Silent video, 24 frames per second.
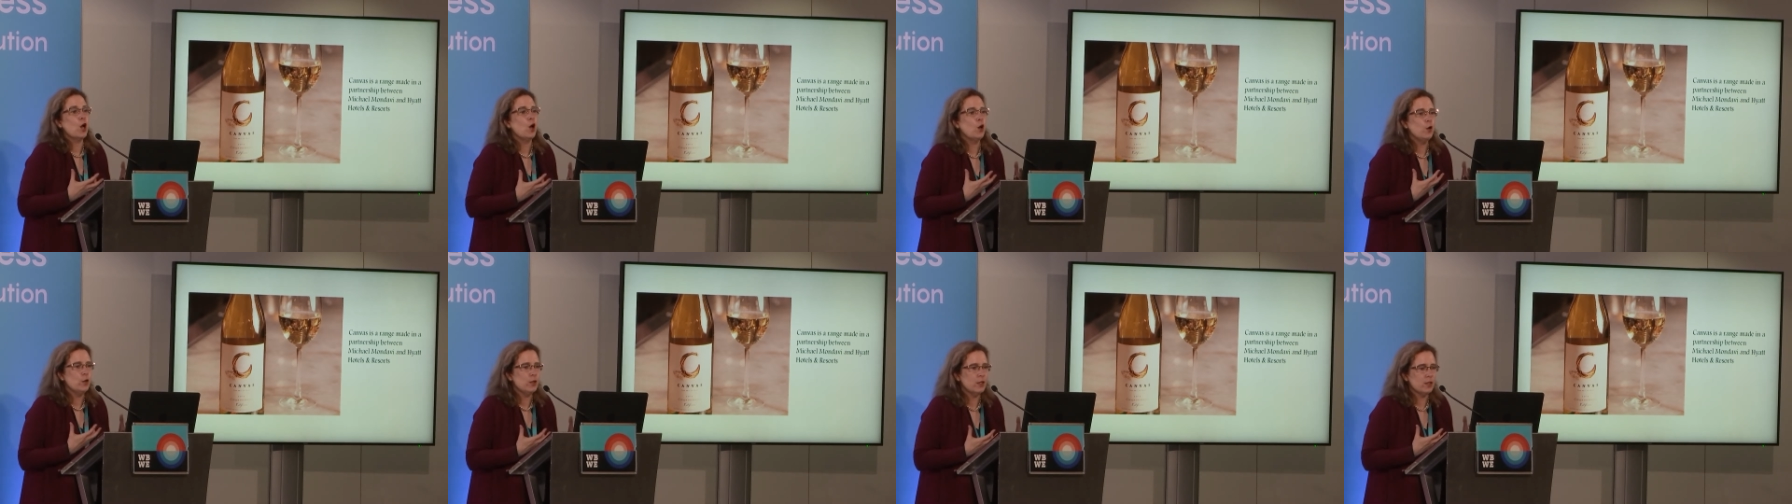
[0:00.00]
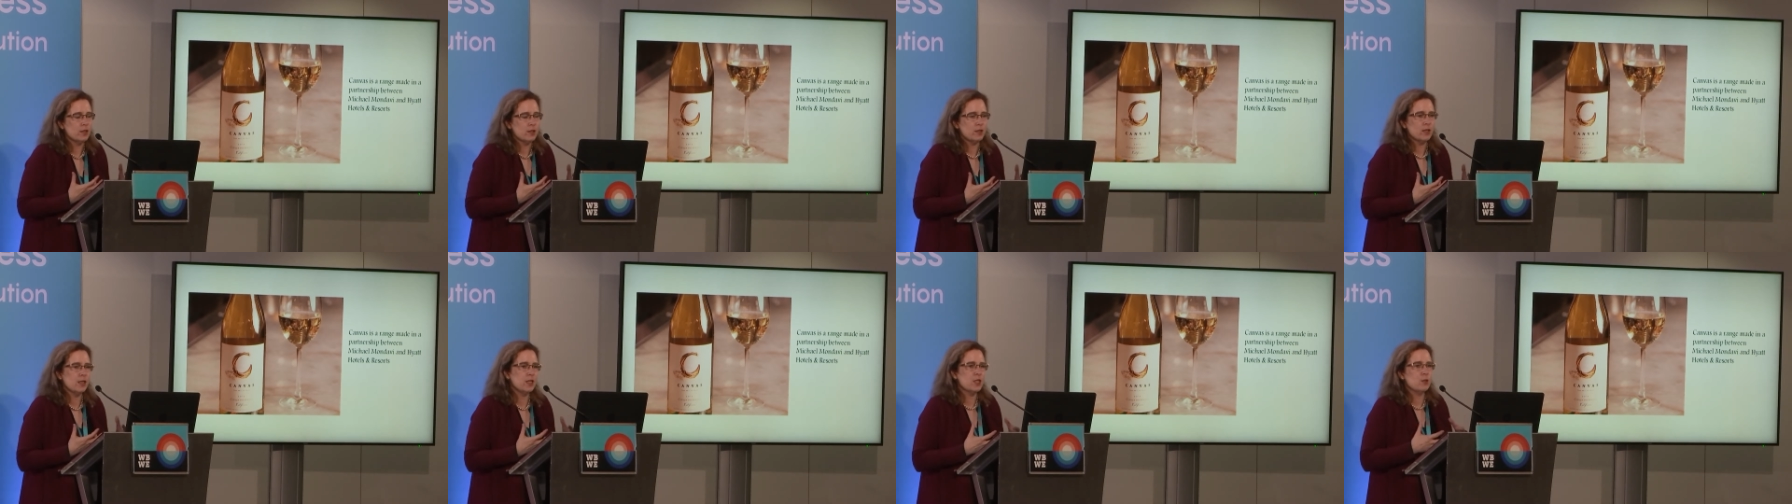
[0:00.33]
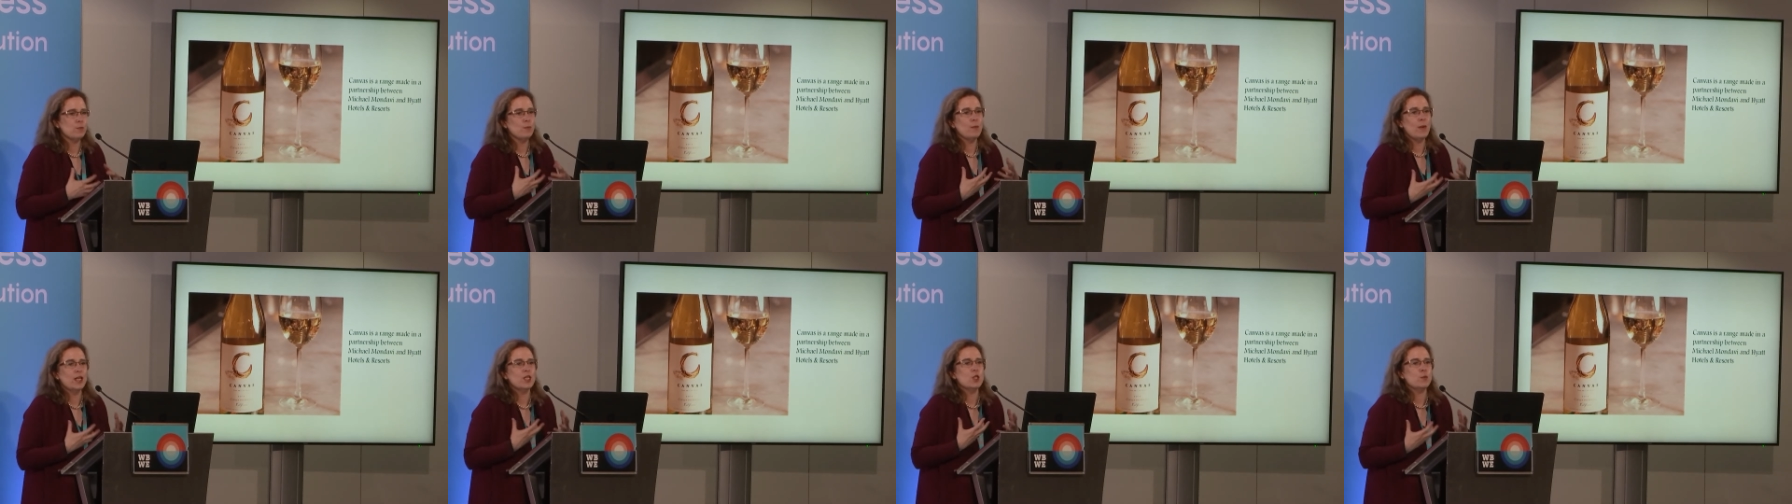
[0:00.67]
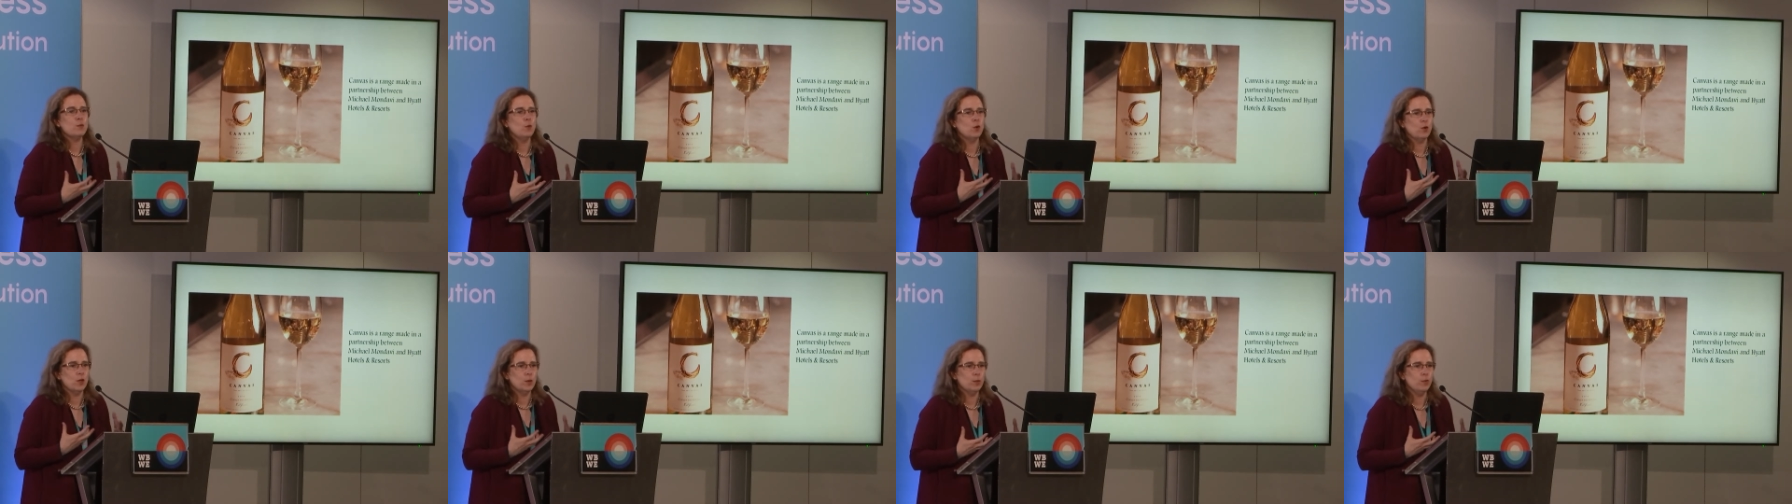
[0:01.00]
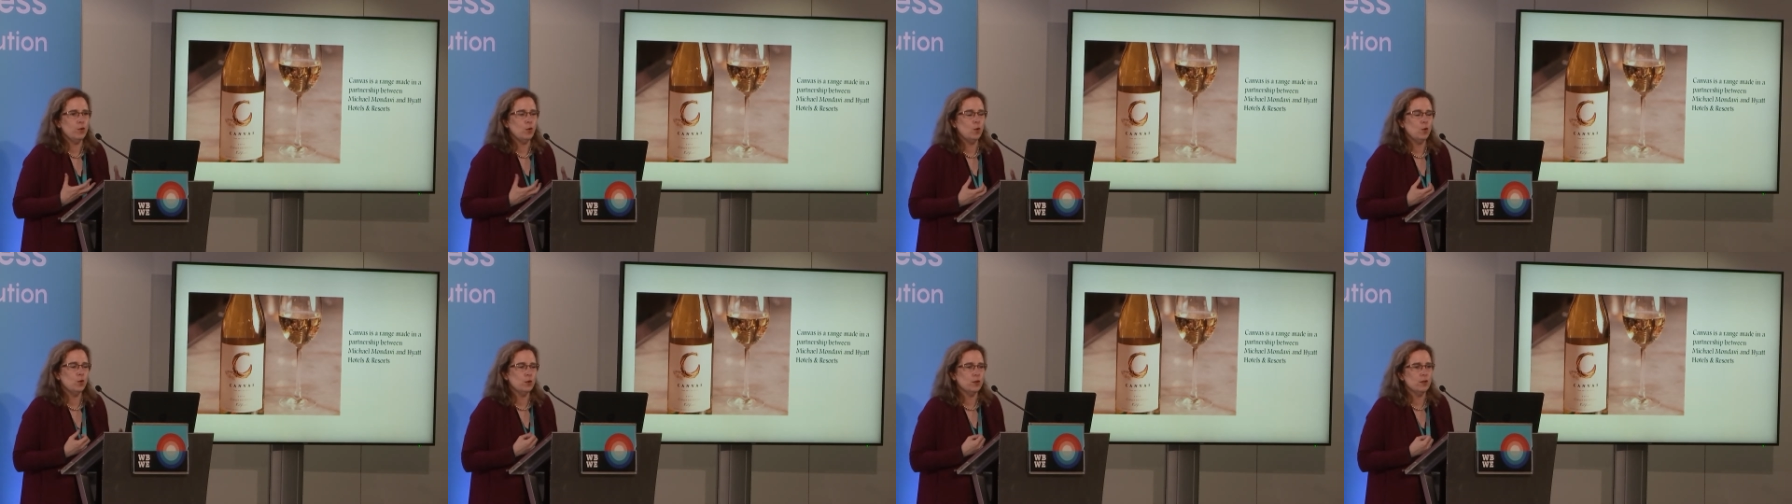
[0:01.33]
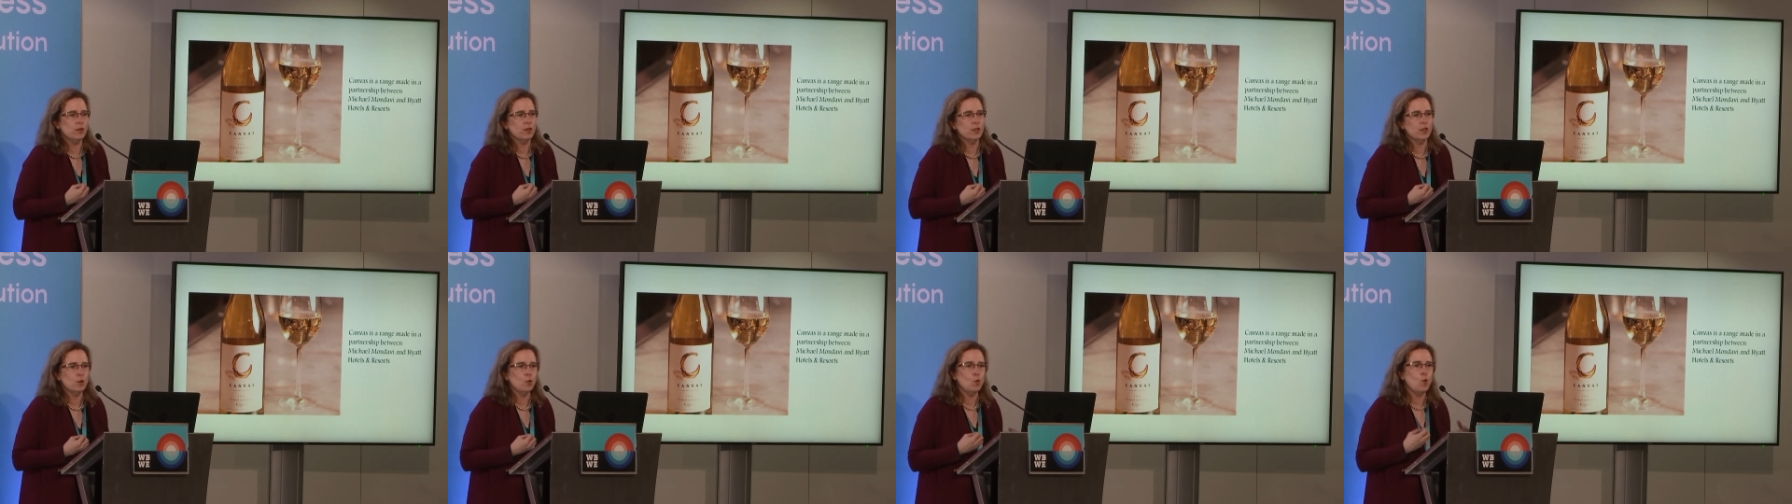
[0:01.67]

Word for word: owners is much more important than the